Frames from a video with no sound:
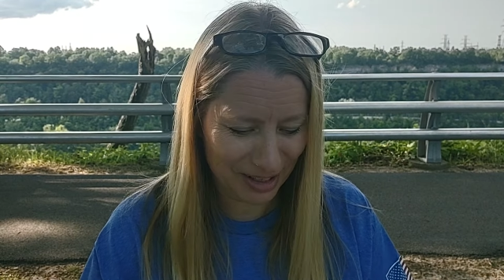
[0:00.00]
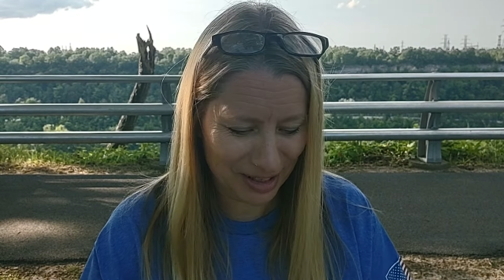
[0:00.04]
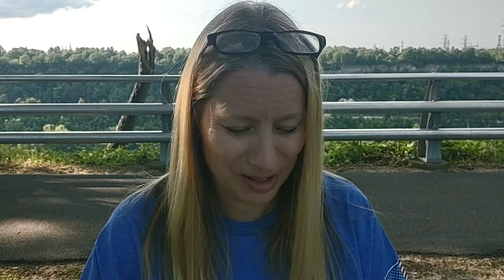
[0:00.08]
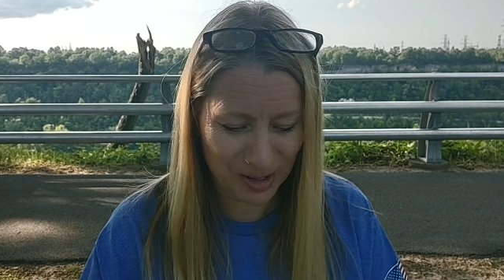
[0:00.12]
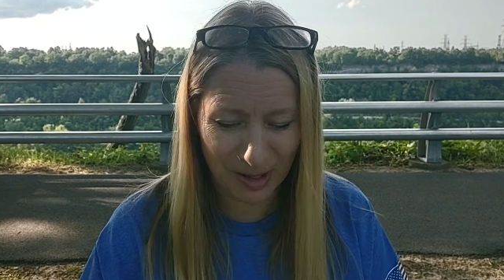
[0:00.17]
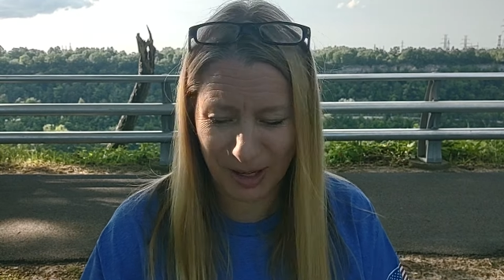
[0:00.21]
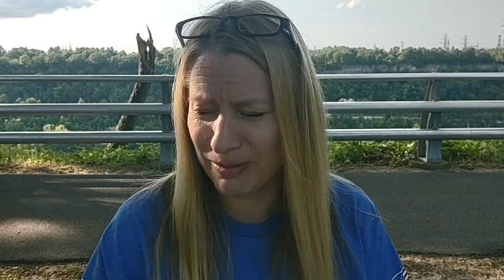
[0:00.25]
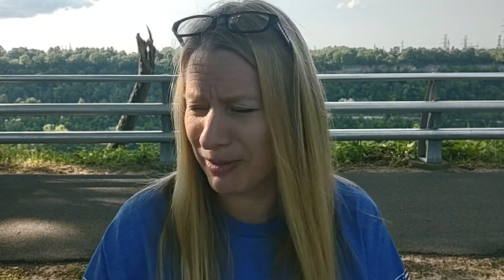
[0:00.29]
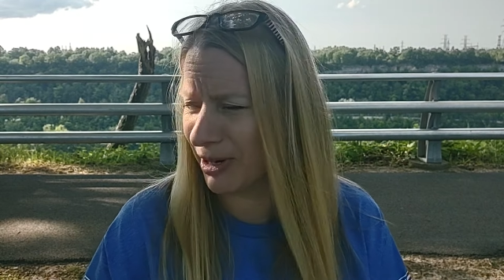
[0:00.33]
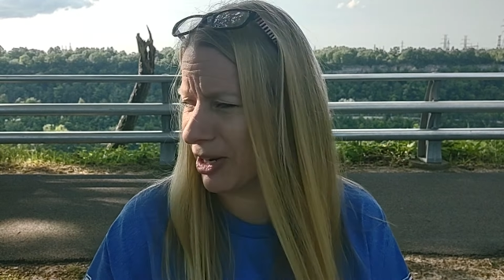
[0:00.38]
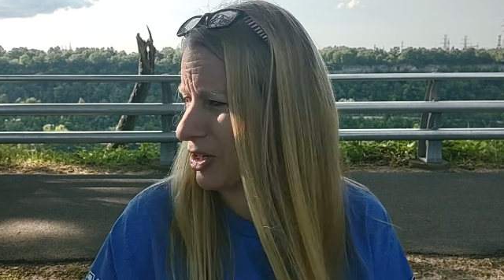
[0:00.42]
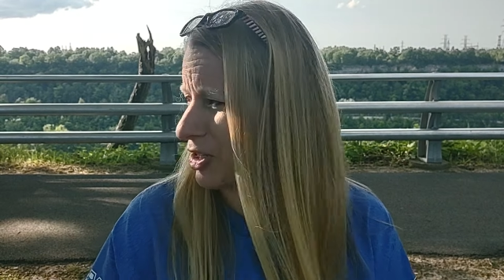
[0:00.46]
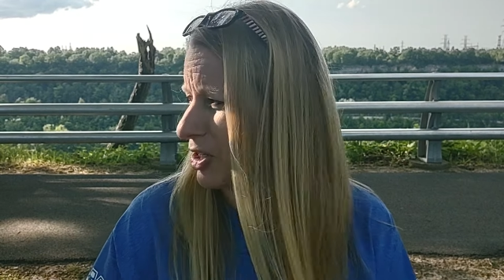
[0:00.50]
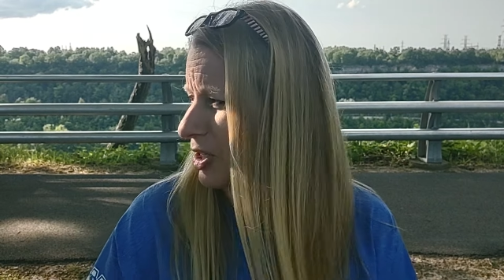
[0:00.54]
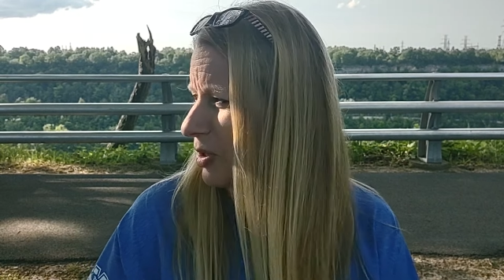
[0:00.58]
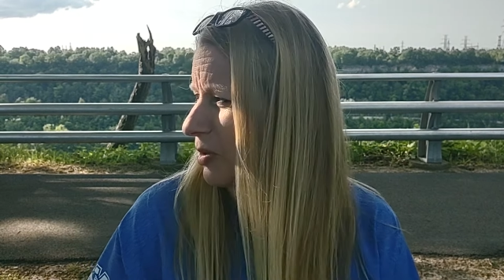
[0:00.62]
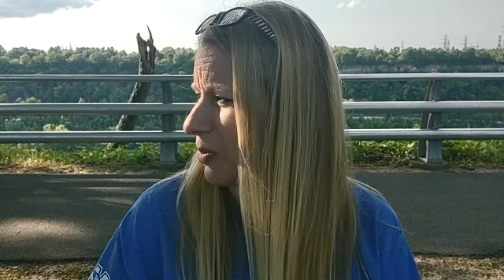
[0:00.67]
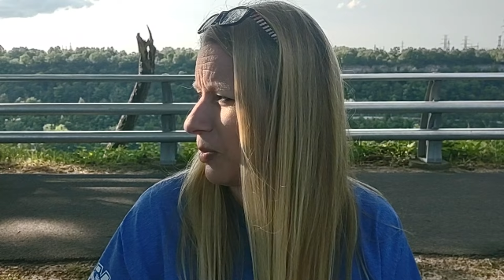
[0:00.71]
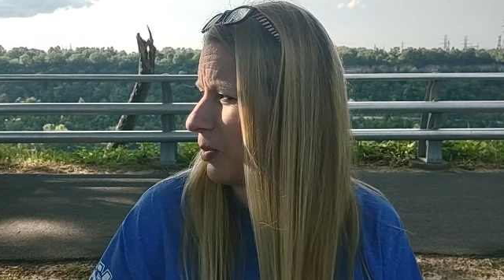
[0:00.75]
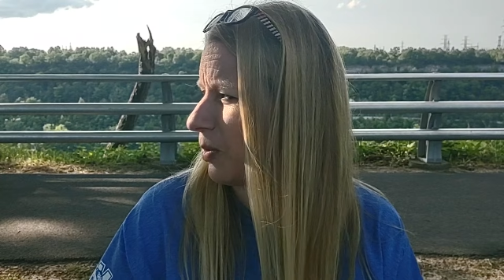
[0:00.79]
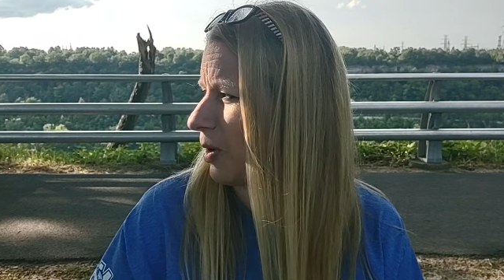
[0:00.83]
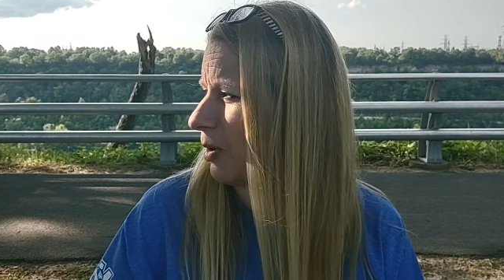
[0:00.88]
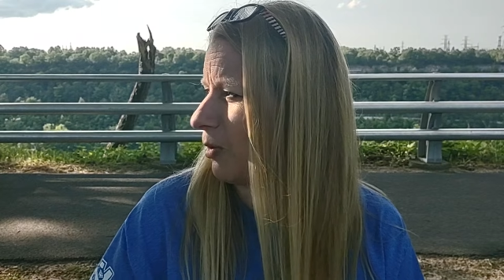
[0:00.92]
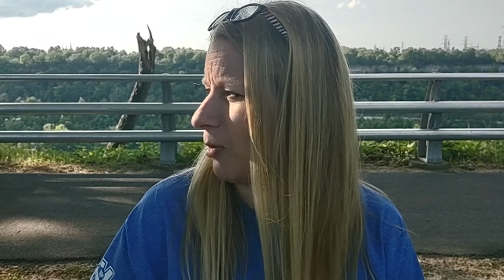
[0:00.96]
so I'm not sure
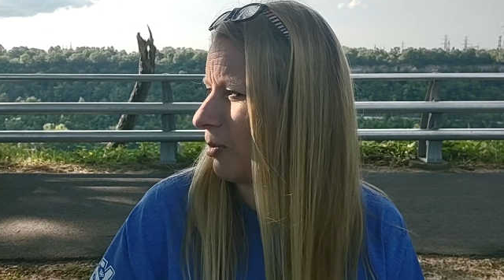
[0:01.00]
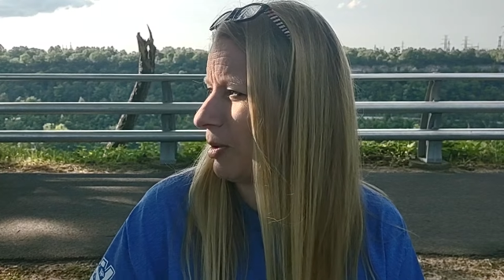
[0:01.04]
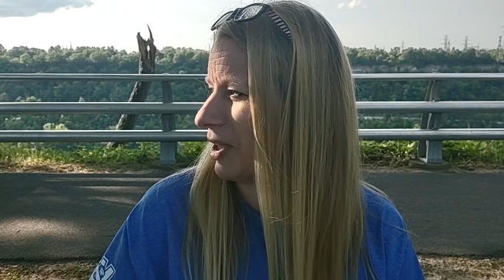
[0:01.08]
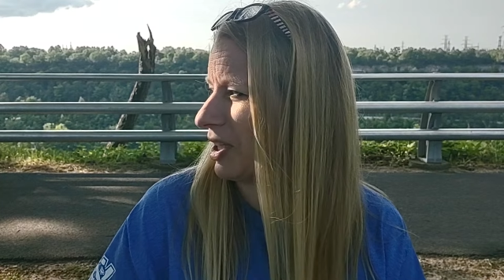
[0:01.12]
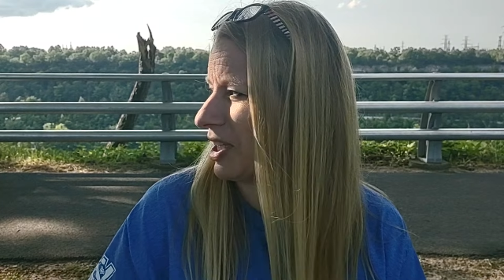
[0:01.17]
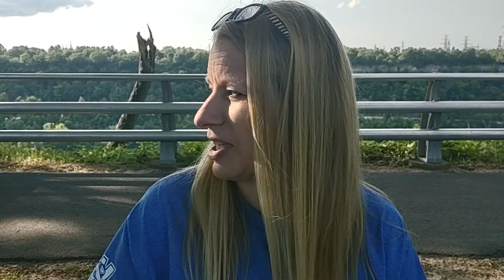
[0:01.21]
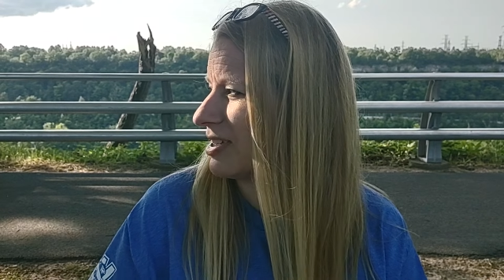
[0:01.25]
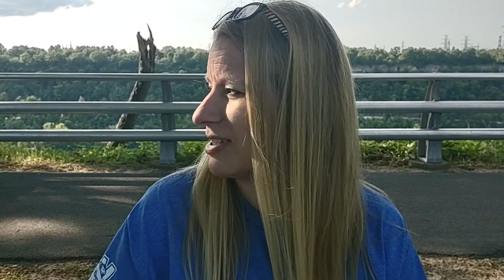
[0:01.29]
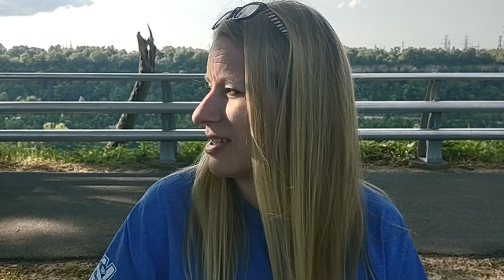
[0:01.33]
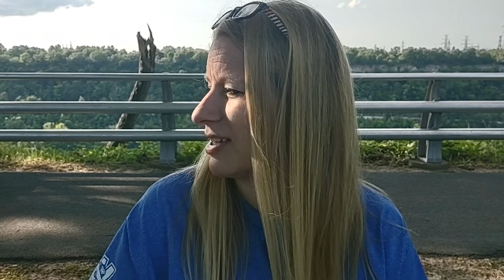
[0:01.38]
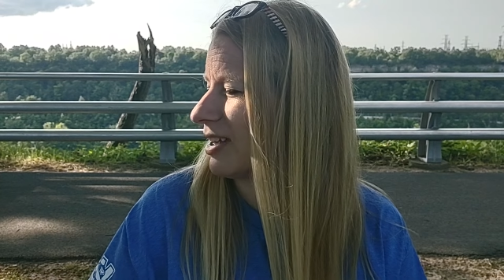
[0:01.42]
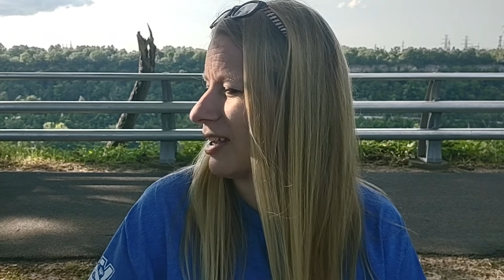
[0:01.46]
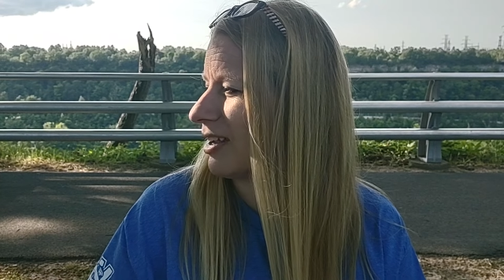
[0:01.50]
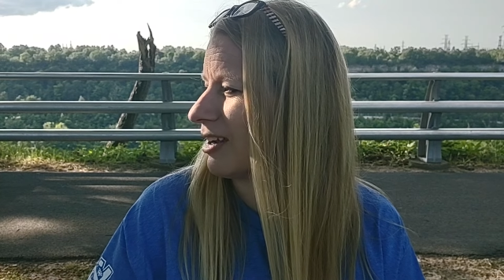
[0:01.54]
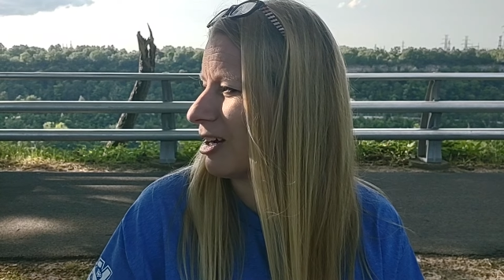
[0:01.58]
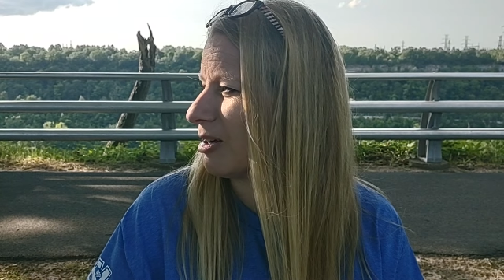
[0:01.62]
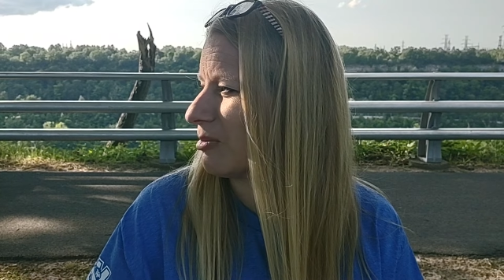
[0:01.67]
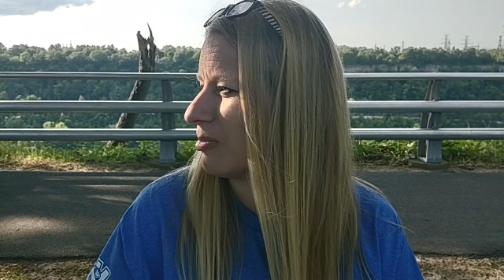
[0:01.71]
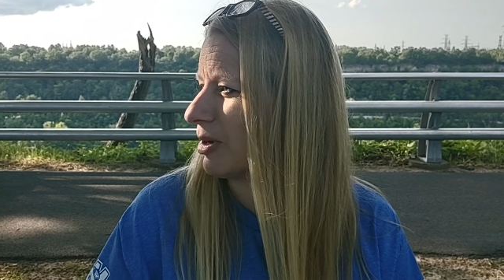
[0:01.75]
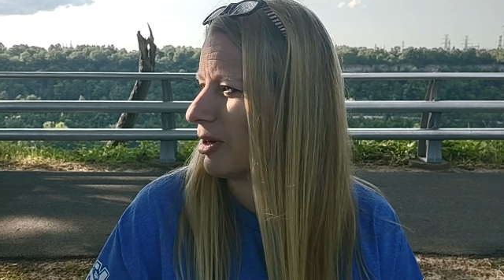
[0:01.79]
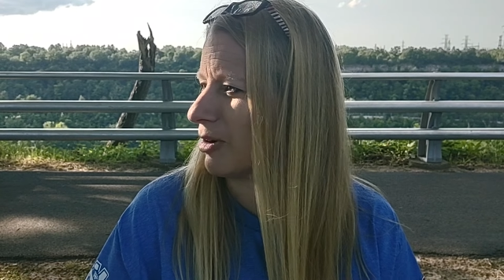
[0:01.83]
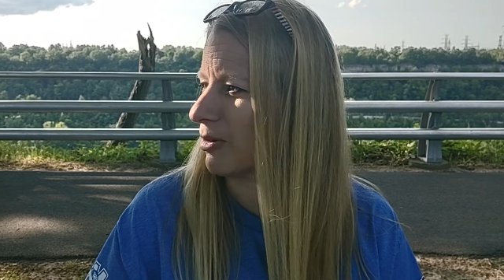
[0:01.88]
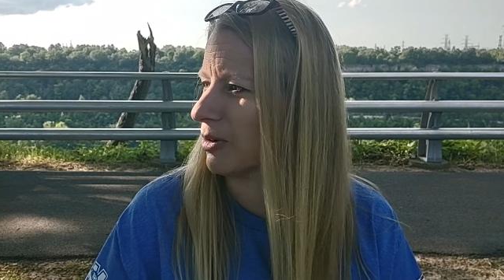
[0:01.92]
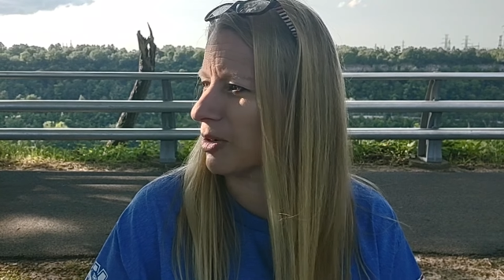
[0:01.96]
what we'll be able to see here,
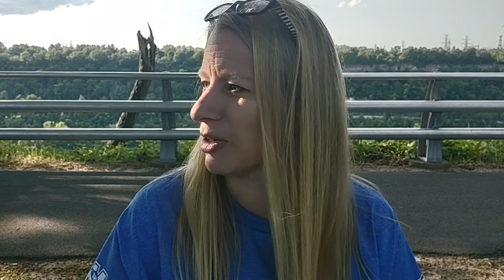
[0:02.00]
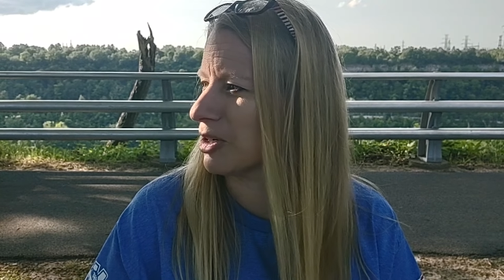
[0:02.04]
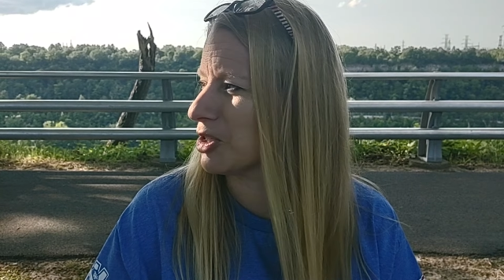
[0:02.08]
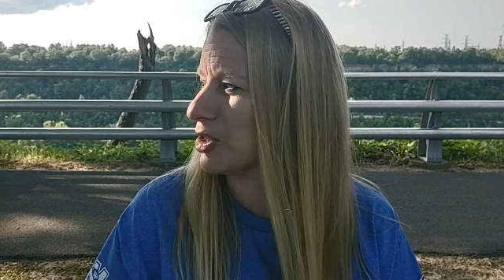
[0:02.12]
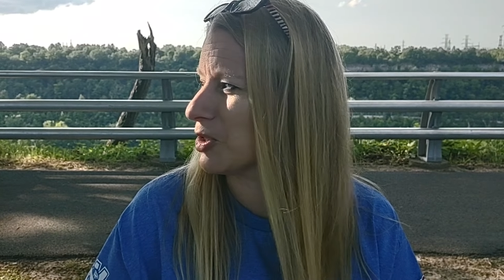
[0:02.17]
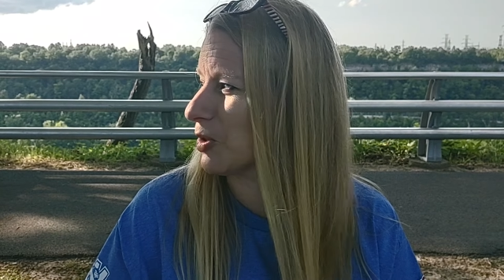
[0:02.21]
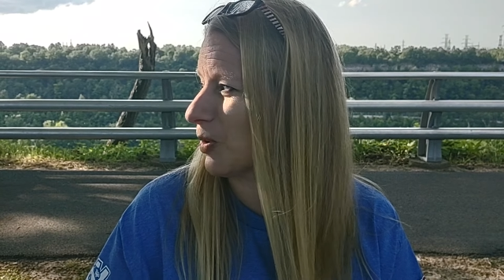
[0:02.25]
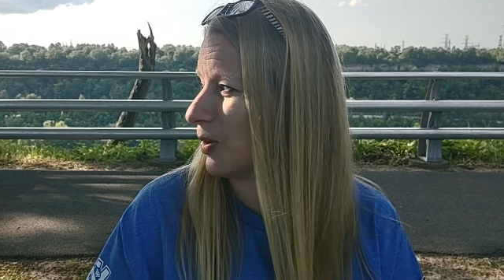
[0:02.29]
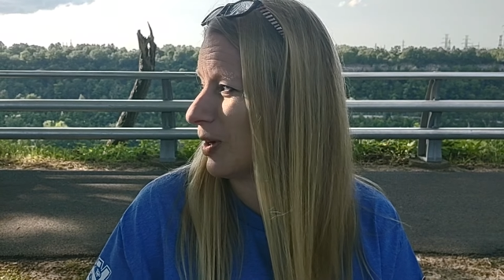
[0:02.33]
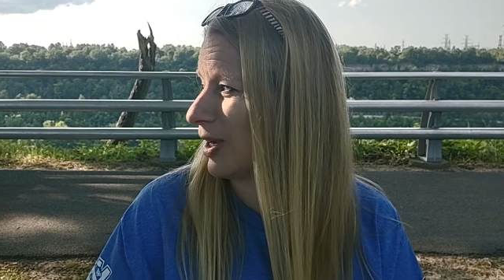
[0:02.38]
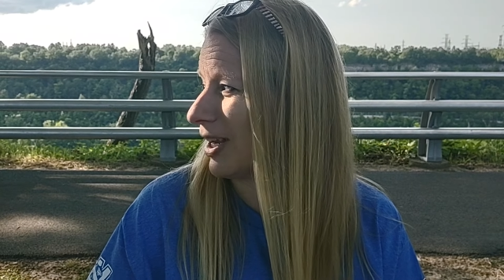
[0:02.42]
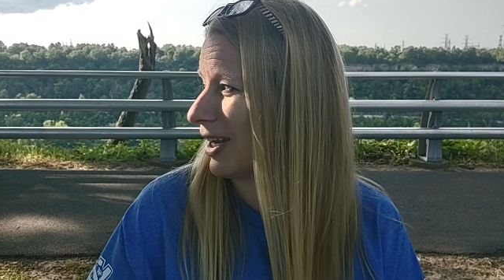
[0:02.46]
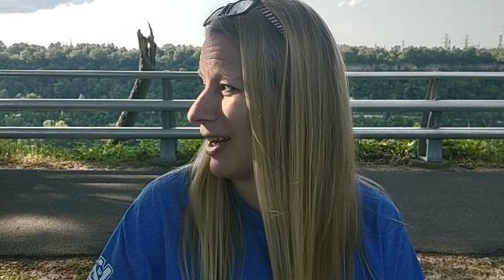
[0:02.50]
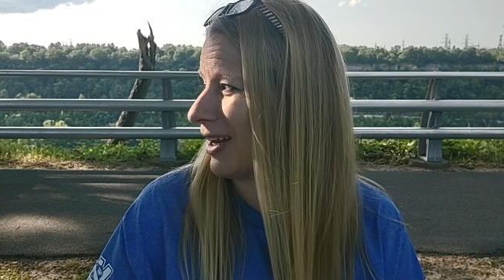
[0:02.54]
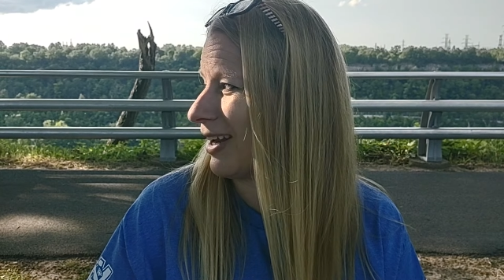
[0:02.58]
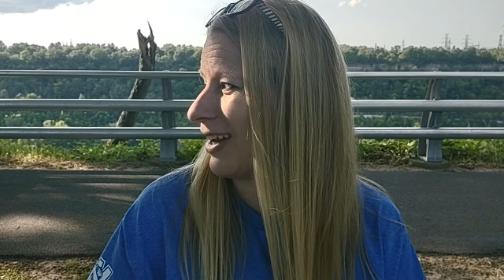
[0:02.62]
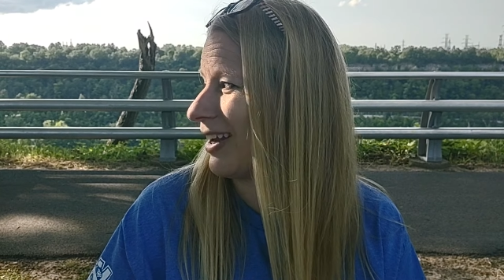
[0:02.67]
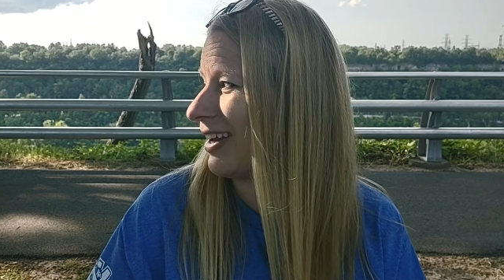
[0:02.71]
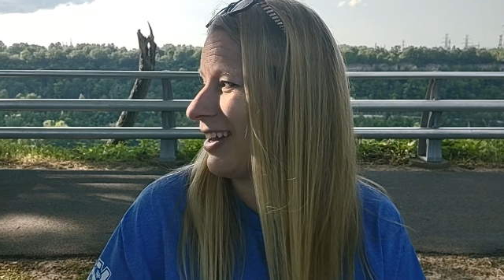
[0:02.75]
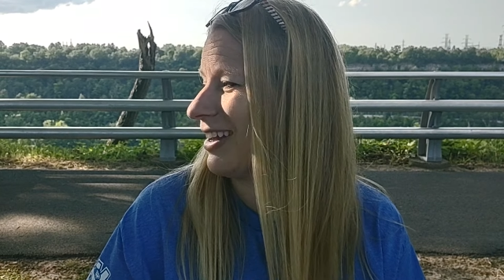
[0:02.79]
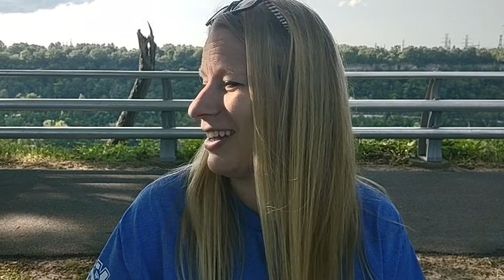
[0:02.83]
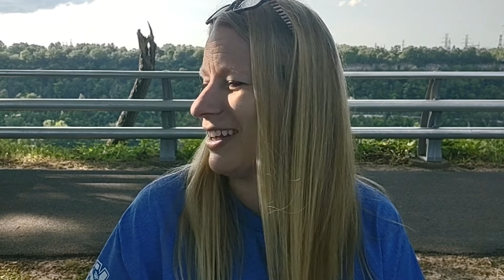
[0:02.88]
but we're enjoying